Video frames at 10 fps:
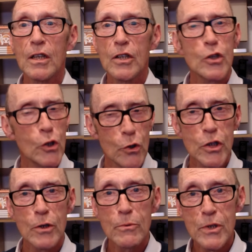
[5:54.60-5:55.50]

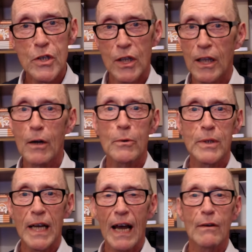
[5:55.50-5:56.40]
Should you slow
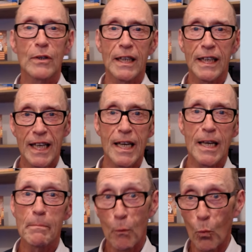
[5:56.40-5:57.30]
down and
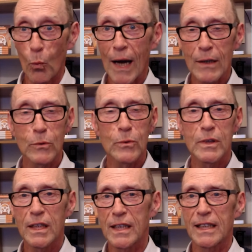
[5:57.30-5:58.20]
keep well
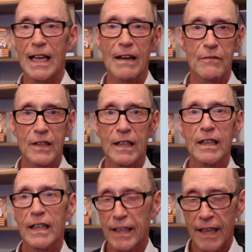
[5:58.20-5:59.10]
to the left
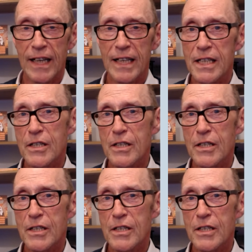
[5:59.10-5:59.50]
in case